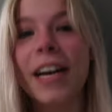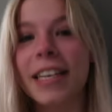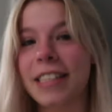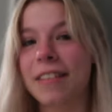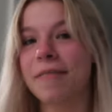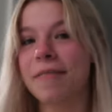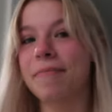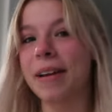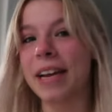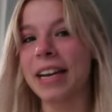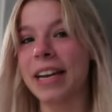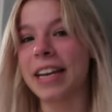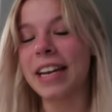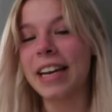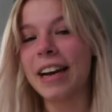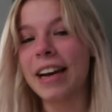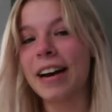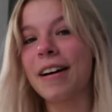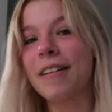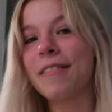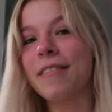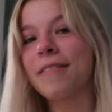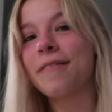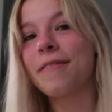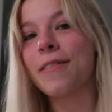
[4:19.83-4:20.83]
guys have been
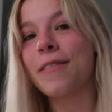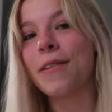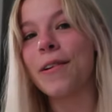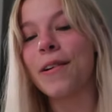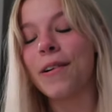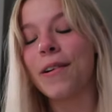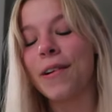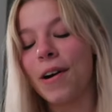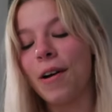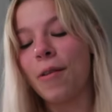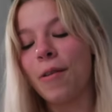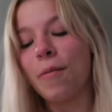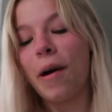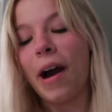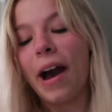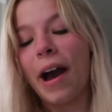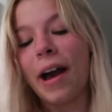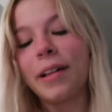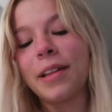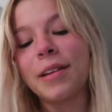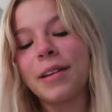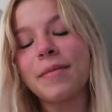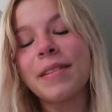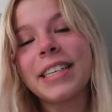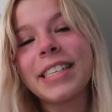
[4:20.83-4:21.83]
here for a
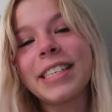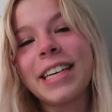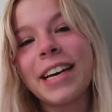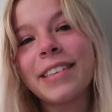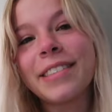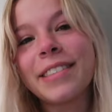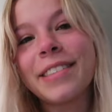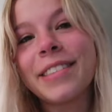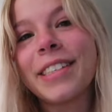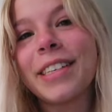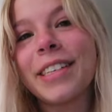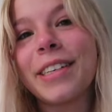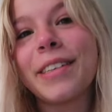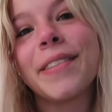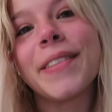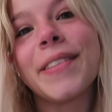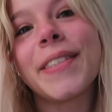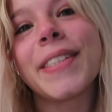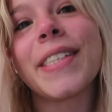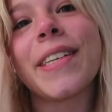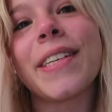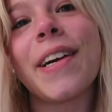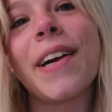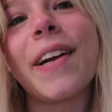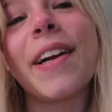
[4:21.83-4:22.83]
while on my channel, you
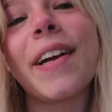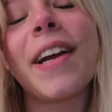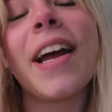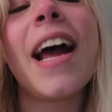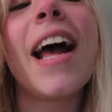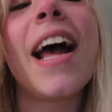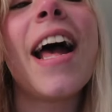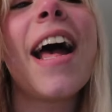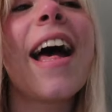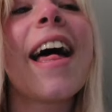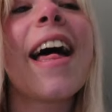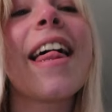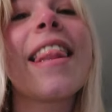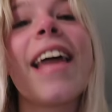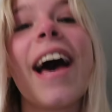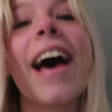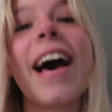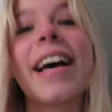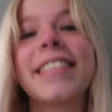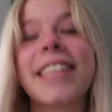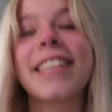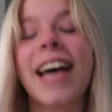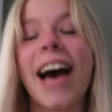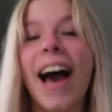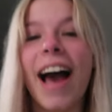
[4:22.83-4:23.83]
would know
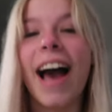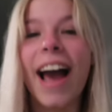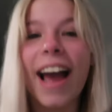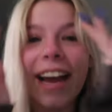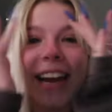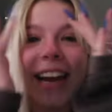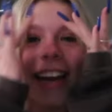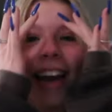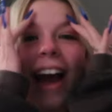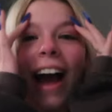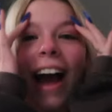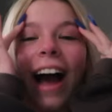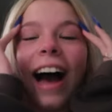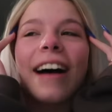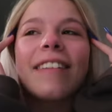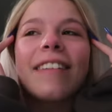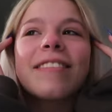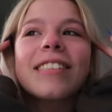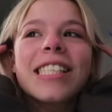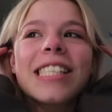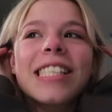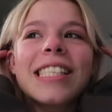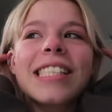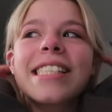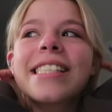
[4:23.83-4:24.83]
that I
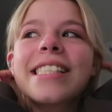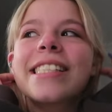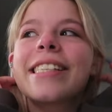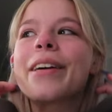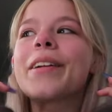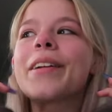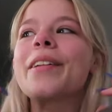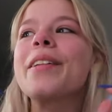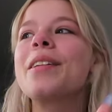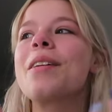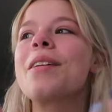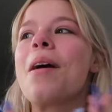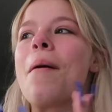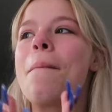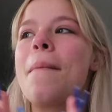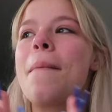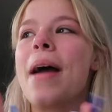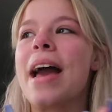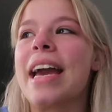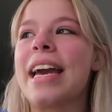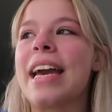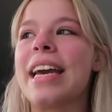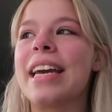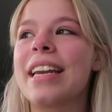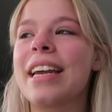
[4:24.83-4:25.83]
have still
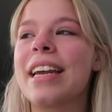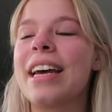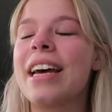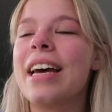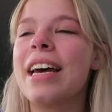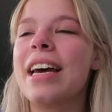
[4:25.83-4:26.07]
made